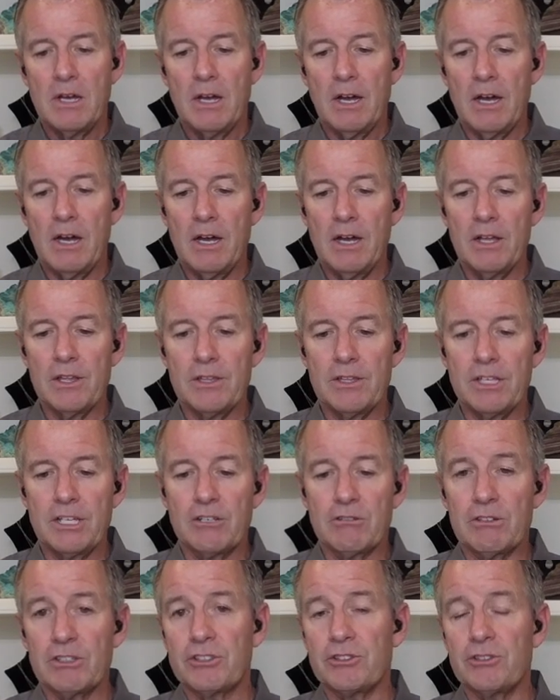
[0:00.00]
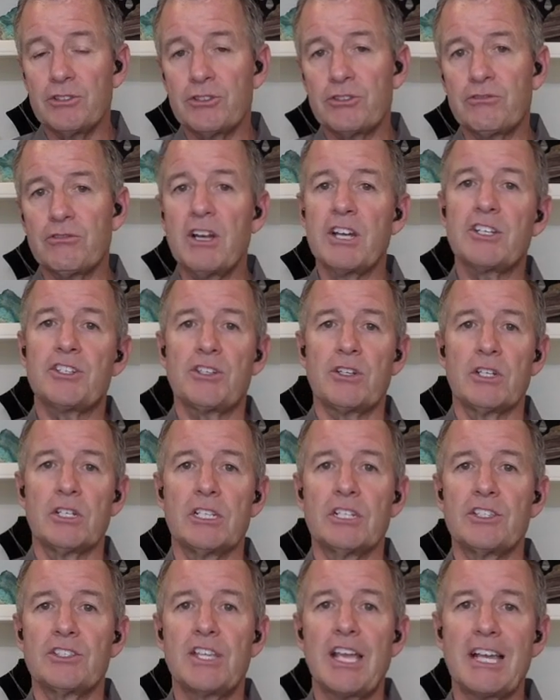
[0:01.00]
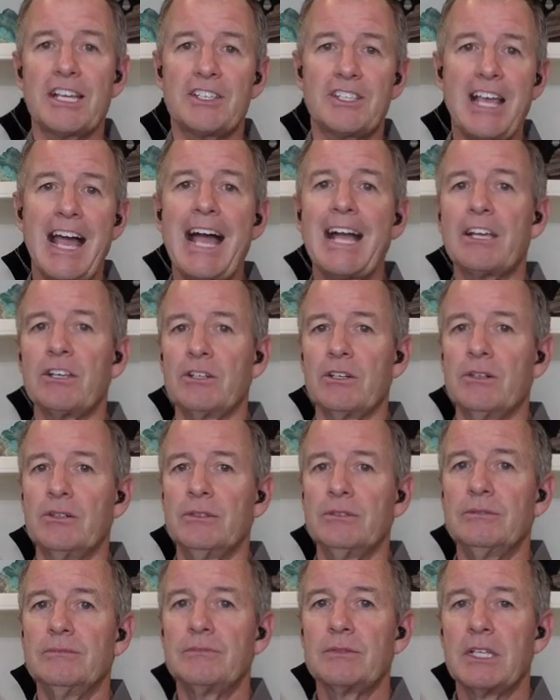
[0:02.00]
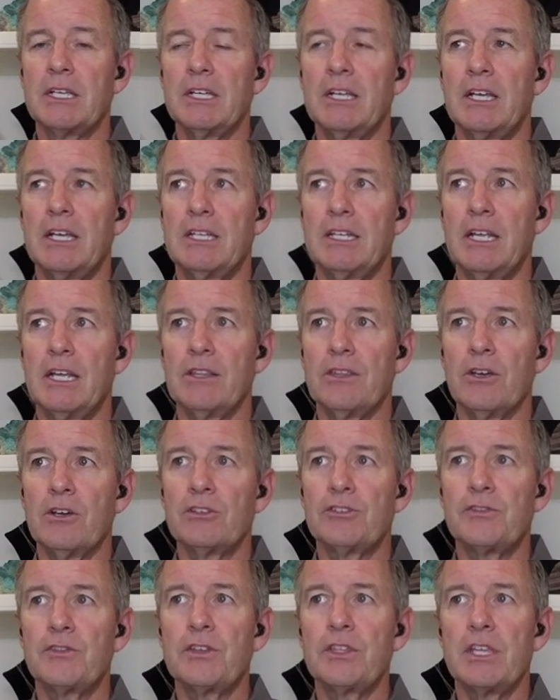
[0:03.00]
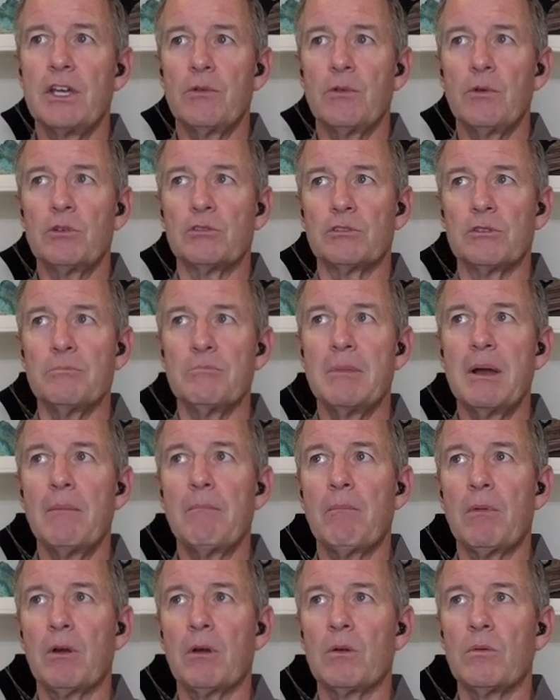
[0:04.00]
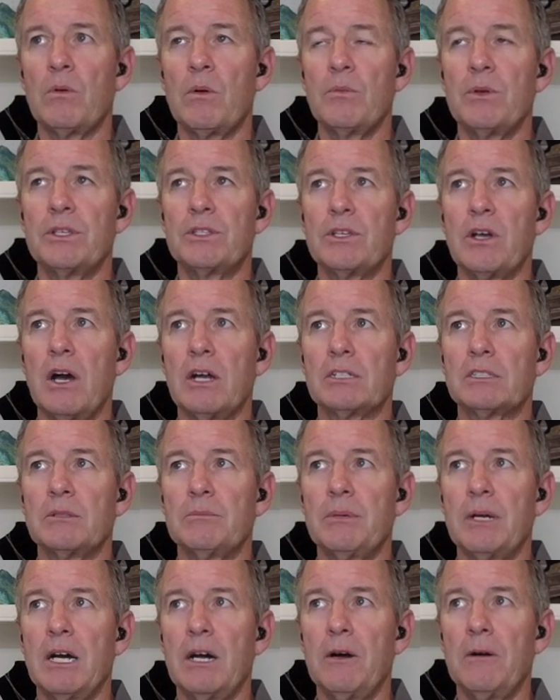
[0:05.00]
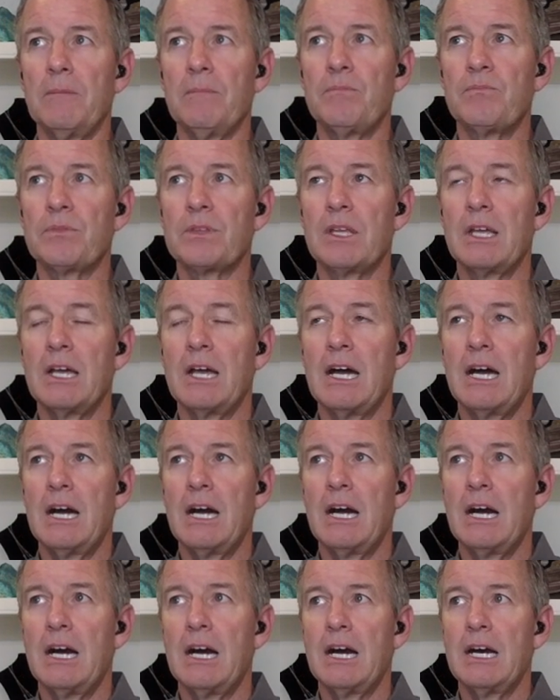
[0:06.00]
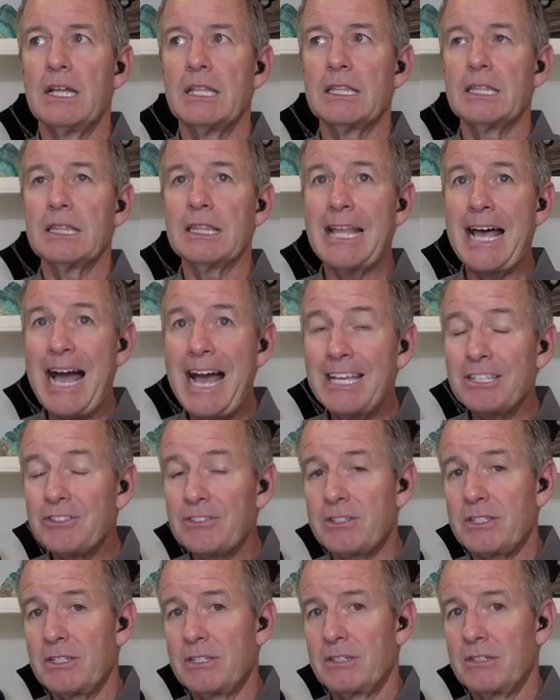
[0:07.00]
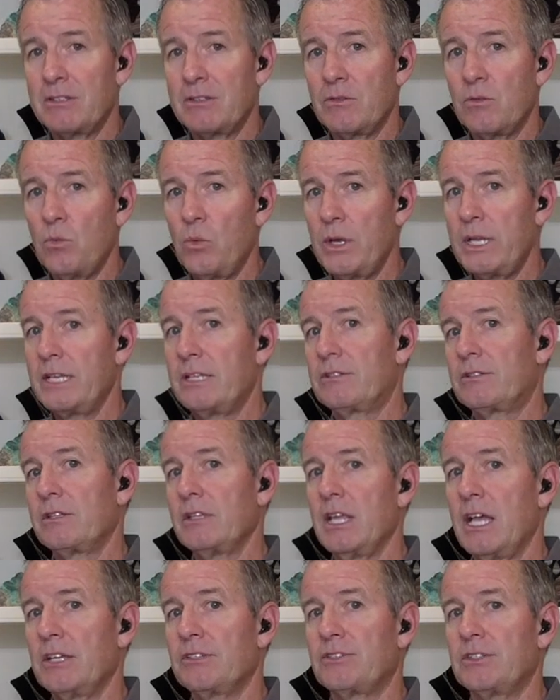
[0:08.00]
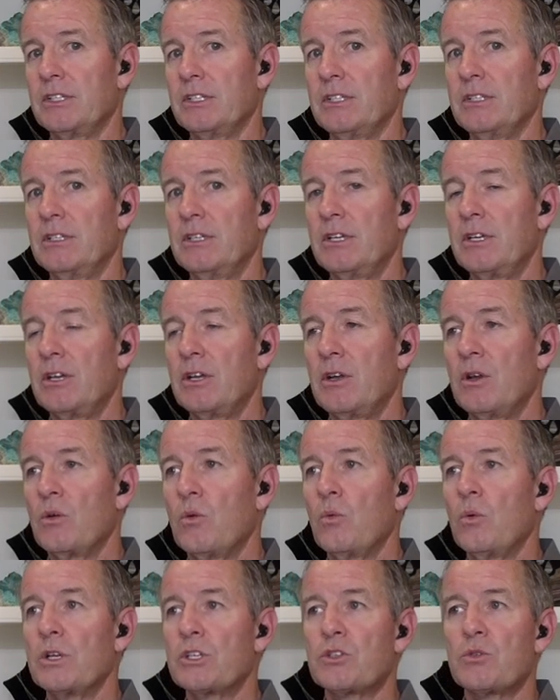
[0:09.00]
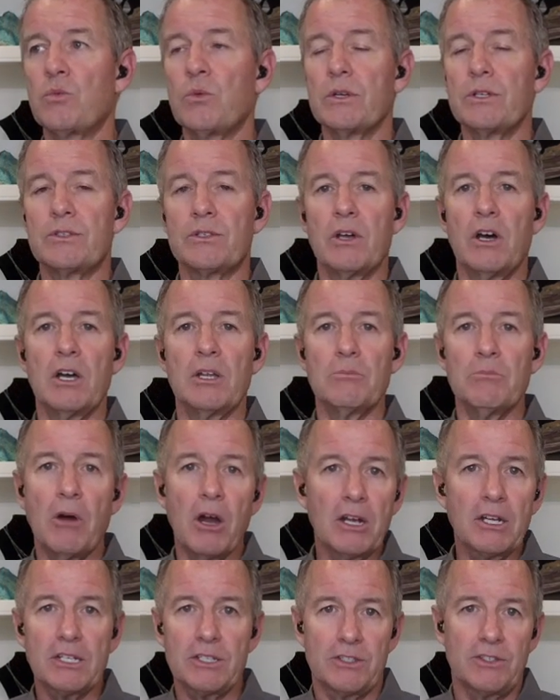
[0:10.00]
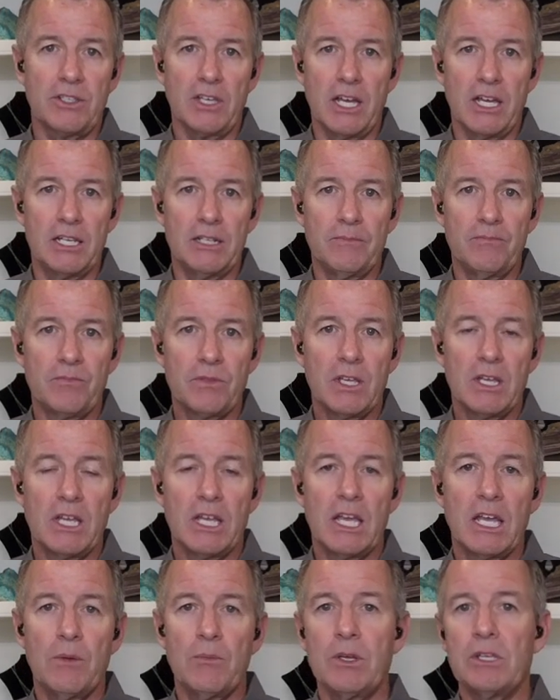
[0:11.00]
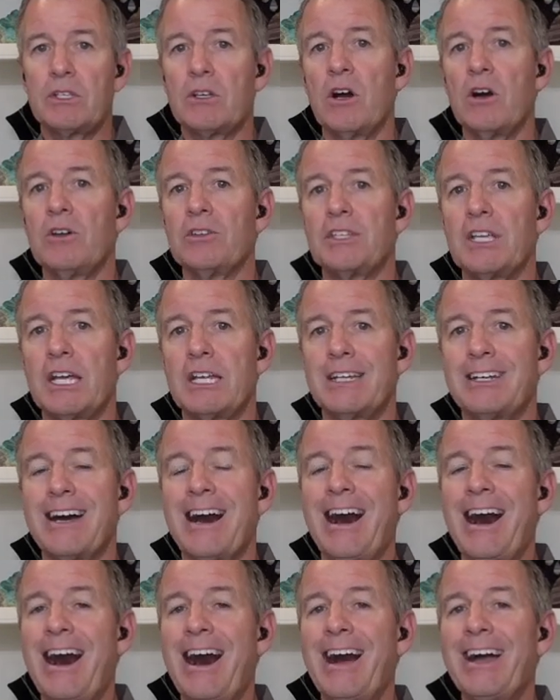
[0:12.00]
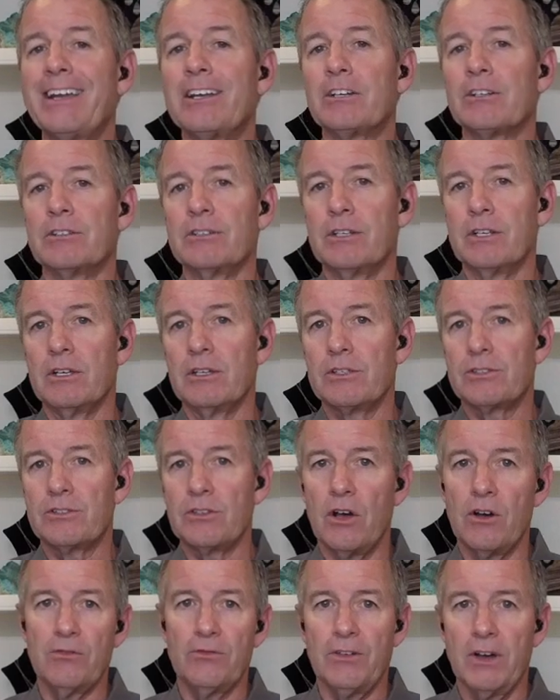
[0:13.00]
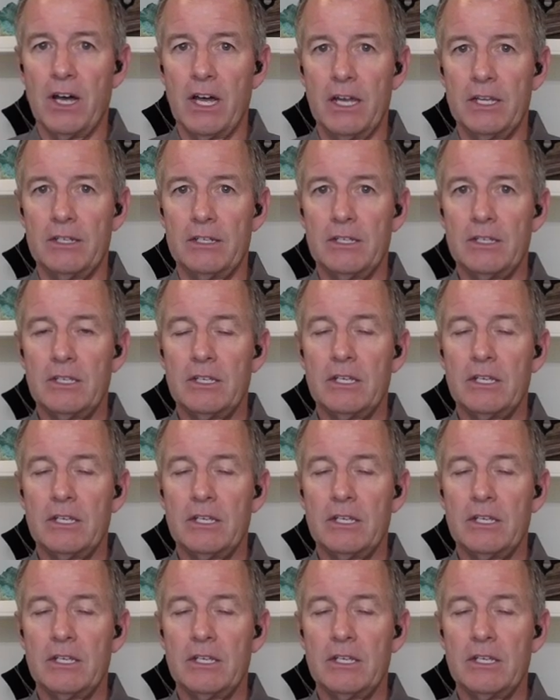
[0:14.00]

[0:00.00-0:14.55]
The crystal structure is hexagonal. And that those of you that will remember when we talked about last week's lesson, which was on marcasite, and we called that an iron sulfide.